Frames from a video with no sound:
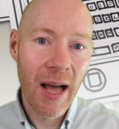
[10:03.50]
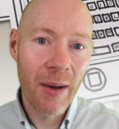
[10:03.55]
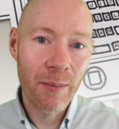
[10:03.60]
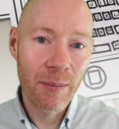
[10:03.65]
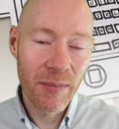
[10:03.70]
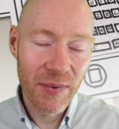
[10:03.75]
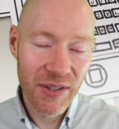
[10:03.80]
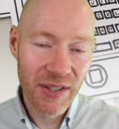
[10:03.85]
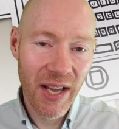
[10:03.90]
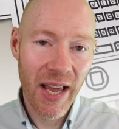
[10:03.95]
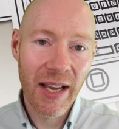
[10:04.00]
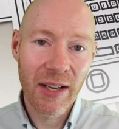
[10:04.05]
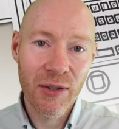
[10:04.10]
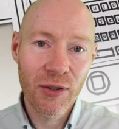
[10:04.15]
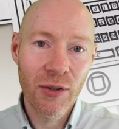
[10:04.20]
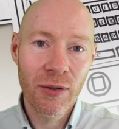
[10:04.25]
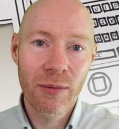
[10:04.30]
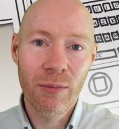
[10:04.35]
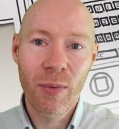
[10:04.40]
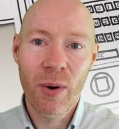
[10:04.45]

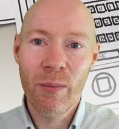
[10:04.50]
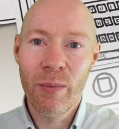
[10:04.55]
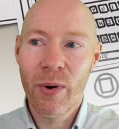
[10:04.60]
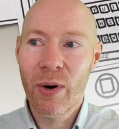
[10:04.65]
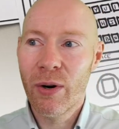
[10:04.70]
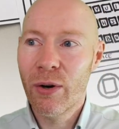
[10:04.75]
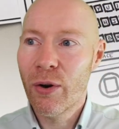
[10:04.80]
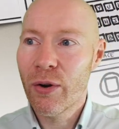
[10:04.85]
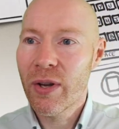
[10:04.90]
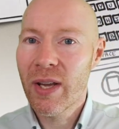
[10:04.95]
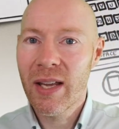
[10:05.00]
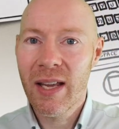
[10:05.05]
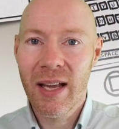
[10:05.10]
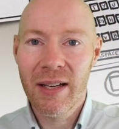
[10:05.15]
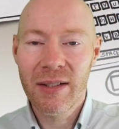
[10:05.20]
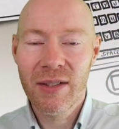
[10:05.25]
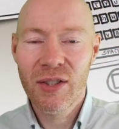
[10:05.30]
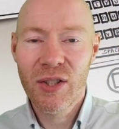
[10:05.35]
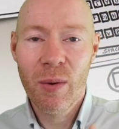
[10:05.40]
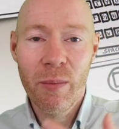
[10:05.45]
section, when we're looking
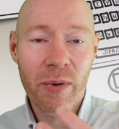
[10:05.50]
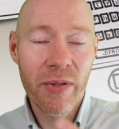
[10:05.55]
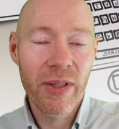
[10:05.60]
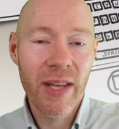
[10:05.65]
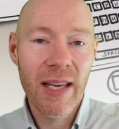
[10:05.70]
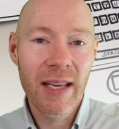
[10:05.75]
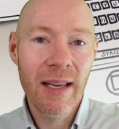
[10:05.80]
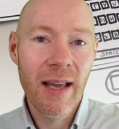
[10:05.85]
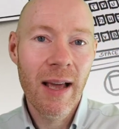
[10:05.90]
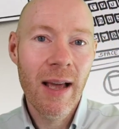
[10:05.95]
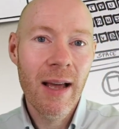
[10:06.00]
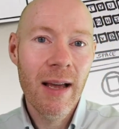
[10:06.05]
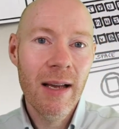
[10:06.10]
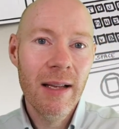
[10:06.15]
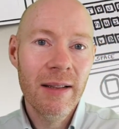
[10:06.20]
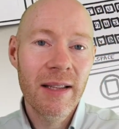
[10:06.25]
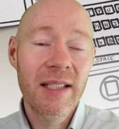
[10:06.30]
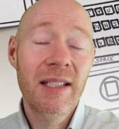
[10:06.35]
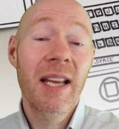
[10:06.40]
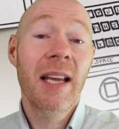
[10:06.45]
at some of the
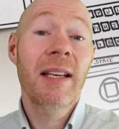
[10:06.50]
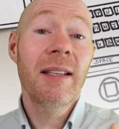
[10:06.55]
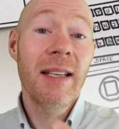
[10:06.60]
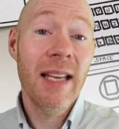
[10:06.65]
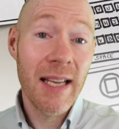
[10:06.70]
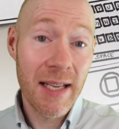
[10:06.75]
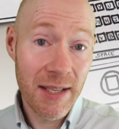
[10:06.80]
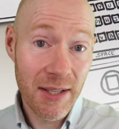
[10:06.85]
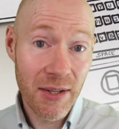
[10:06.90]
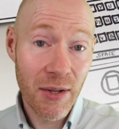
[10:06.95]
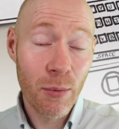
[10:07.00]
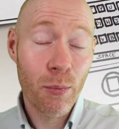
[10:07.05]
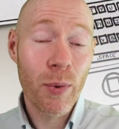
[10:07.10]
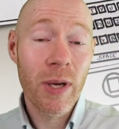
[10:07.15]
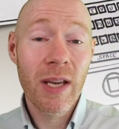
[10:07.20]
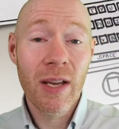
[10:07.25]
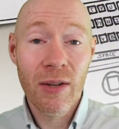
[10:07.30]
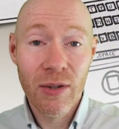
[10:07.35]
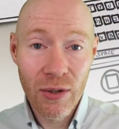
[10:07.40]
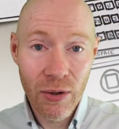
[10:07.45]
techniques that we
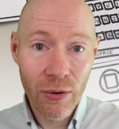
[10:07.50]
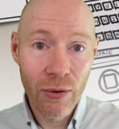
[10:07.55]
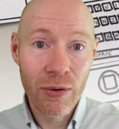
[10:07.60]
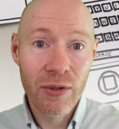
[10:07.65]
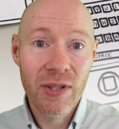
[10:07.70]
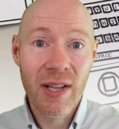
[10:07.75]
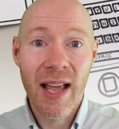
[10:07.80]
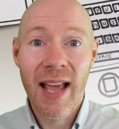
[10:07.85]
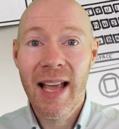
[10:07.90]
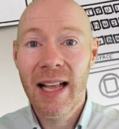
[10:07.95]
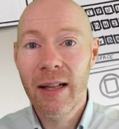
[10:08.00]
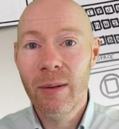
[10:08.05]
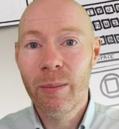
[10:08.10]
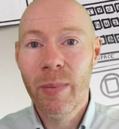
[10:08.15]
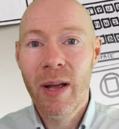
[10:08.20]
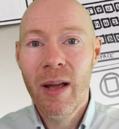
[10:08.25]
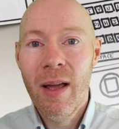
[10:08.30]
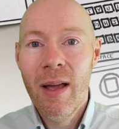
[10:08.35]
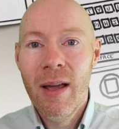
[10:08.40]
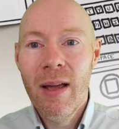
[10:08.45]
can use to help
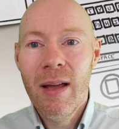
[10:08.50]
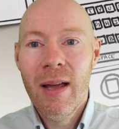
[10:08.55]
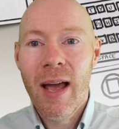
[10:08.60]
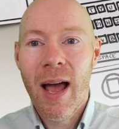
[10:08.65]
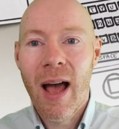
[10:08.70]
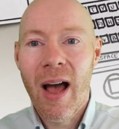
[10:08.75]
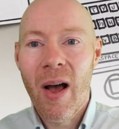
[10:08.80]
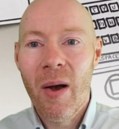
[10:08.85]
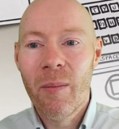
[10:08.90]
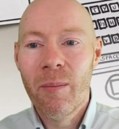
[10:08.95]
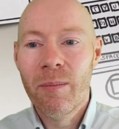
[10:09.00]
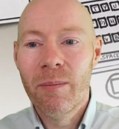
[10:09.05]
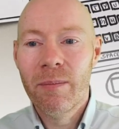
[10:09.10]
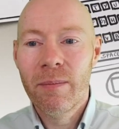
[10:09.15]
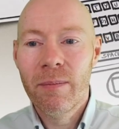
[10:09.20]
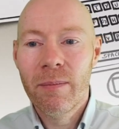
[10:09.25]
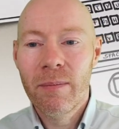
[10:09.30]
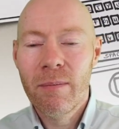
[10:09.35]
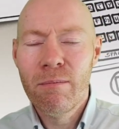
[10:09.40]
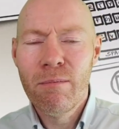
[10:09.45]

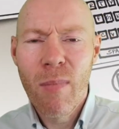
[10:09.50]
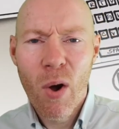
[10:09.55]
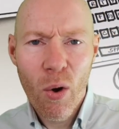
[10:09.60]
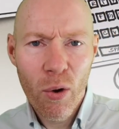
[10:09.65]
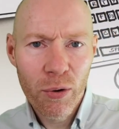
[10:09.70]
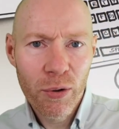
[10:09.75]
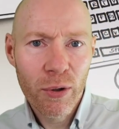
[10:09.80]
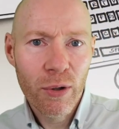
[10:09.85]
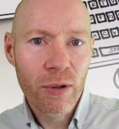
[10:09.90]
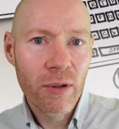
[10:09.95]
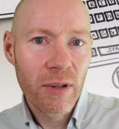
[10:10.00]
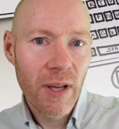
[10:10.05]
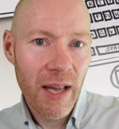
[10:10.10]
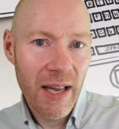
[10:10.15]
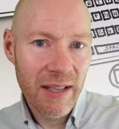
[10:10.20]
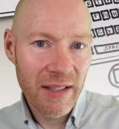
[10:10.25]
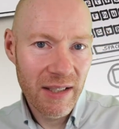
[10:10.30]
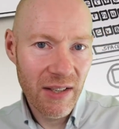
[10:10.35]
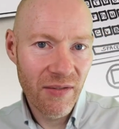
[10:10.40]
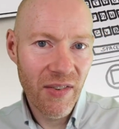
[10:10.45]
model
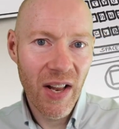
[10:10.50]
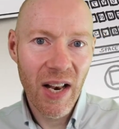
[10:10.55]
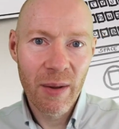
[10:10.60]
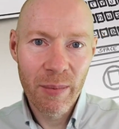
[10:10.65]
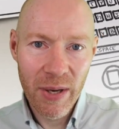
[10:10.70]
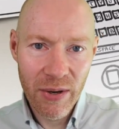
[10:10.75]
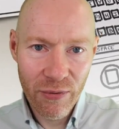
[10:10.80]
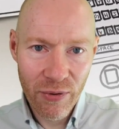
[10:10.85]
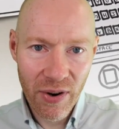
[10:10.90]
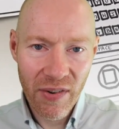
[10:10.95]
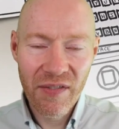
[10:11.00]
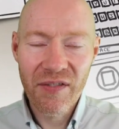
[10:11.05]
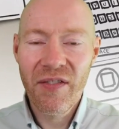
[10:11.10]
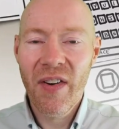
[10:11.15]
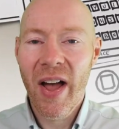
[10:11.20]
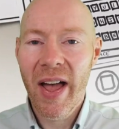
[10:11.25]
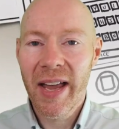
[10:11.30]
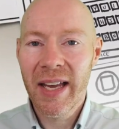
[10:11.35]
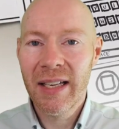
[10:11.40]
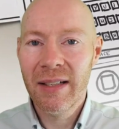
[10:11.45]
and develop and
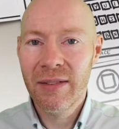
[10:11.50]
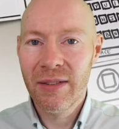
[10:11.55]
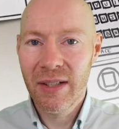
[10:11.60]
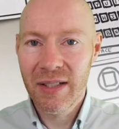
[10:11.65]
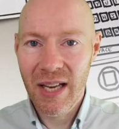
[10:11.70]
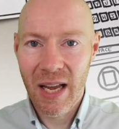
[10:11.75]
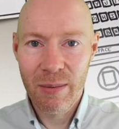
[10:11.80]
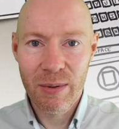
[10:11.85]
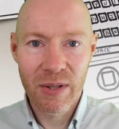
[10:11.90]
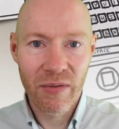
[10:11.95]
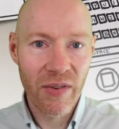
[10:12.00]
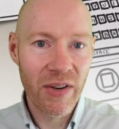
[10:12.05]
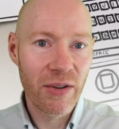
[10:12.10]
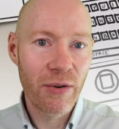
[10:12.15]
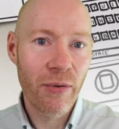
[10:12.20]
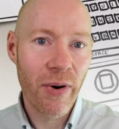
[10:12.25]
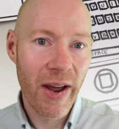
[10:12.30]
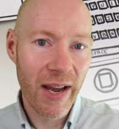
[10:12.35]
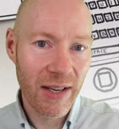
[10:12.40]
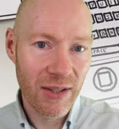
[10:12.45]
refine the types of
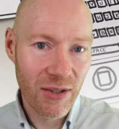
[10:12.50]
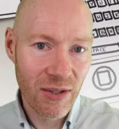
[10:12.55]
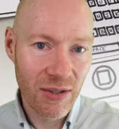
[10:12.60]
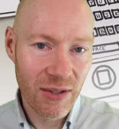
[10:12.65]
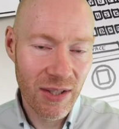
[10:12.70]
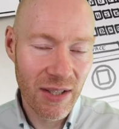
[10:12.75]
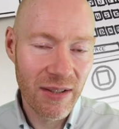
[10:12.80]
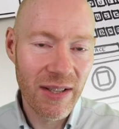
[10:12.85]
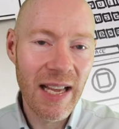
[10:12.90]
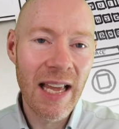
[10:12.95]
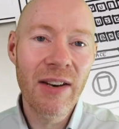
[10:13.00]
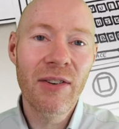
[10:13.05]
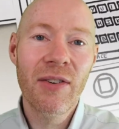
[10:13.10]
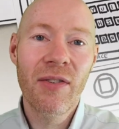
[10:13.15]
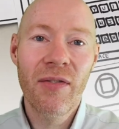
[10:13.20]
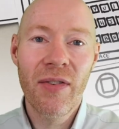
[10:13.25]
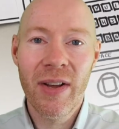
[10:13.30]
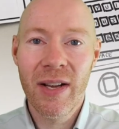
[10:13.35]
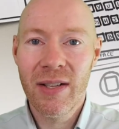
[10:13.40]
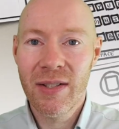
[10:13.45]
interactions and the
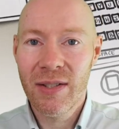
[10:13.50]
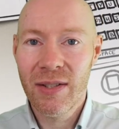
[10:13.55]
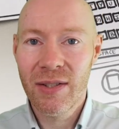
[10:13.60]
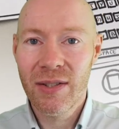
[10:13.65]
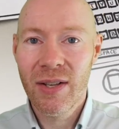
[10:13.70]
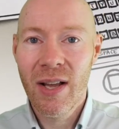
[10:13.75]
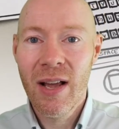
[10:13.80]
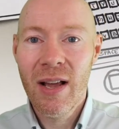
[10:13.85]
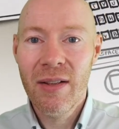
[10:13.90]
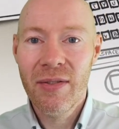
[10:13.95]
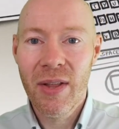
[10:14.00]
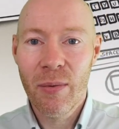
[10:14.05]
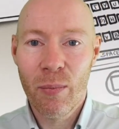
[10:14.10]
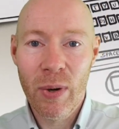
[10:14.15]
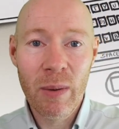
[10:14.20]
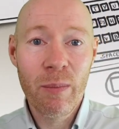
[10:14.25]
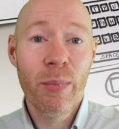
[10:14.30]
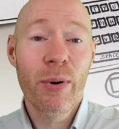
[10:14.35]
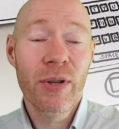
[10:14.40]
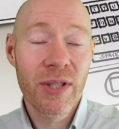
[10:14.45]
interfaces that we
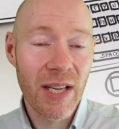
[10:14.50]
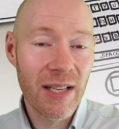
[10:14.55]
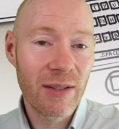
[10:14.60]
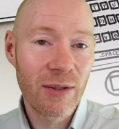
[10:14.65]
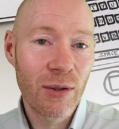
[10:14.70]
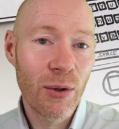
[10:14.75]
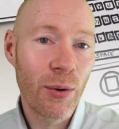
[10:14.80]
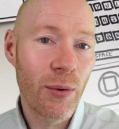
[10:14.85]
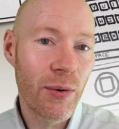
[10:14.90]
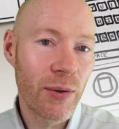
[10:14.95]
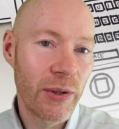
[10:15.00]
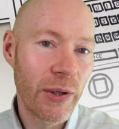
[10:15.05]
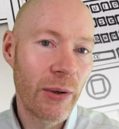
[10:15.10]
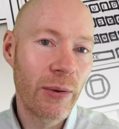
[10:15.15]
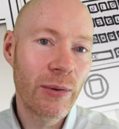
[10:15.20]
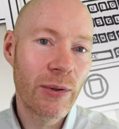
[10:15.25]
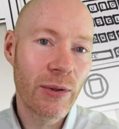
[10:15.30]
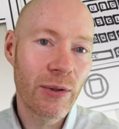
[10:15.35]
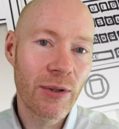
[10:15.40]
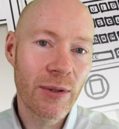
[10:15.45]
present to our
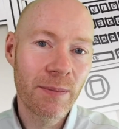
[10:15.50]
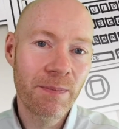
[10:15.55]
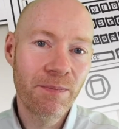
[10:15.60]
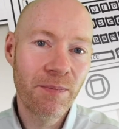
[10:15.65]
users.